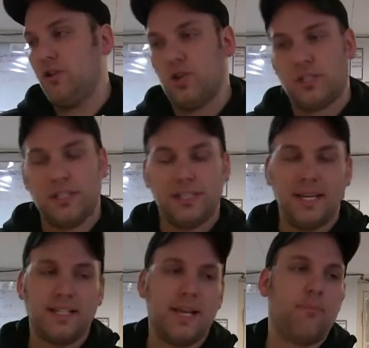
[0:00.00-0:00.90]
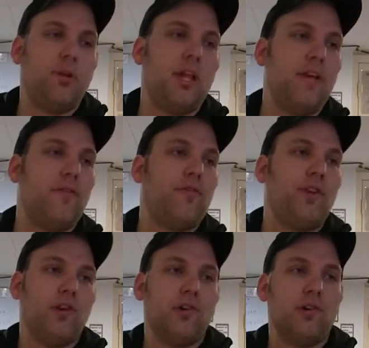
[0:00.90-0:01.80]
just as an example, if
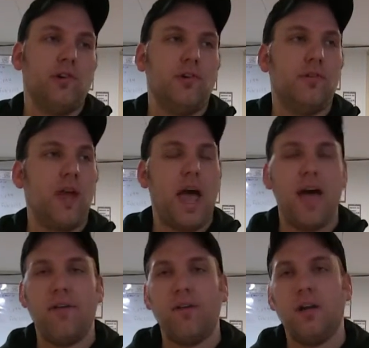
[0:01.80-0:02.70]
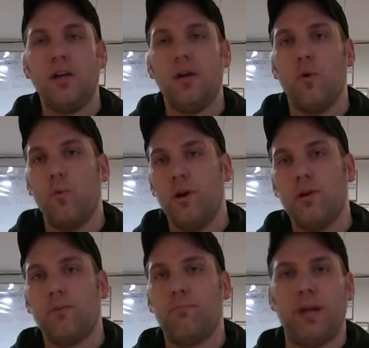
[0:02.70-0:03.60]
you're having
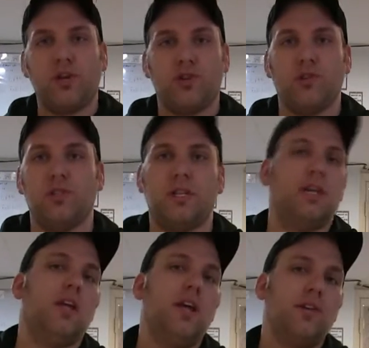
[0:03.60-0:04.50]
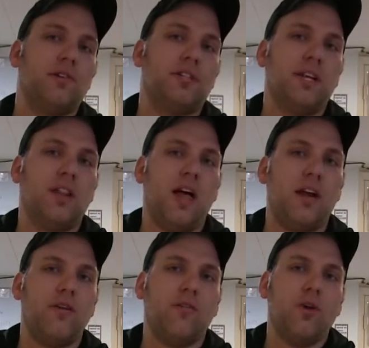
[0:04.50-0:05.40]
weird pictures and you're seeing a
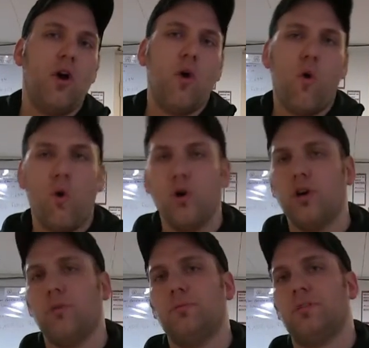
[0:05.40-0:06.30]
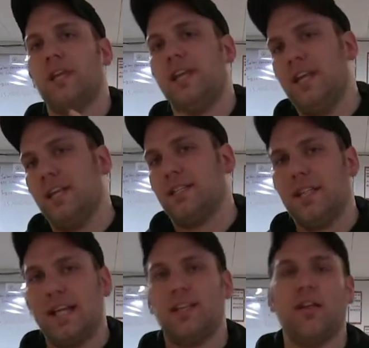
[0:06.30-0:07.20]
lot of orbs and this,
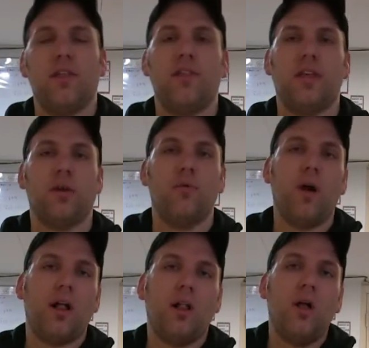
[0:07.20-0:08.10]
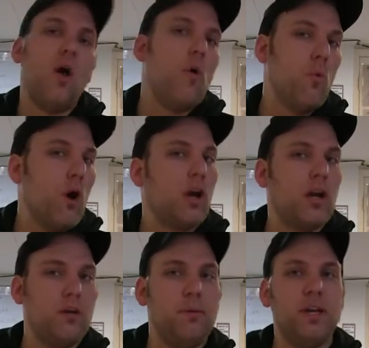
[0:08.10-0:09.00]
that, the other thing, well, what
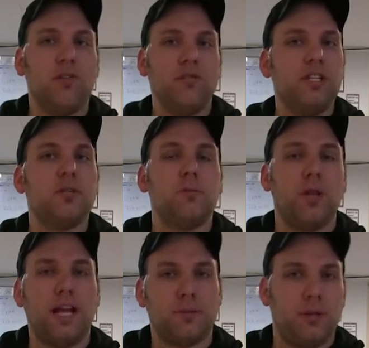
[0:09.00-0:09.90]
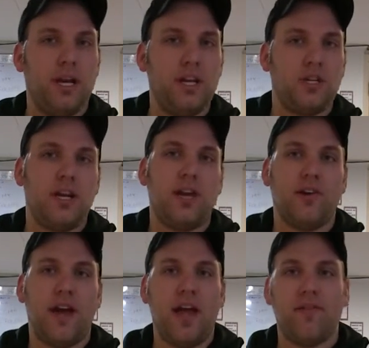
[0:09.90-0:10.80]
could be a reasonable explanation that
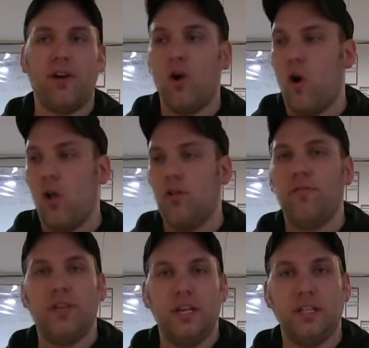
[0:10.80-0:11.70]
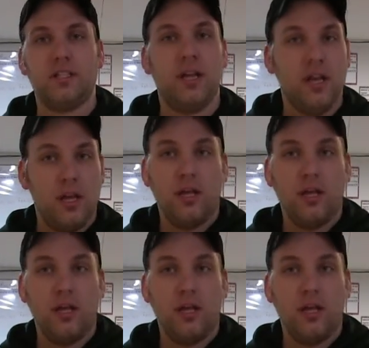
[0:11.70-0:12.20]
you're having all of these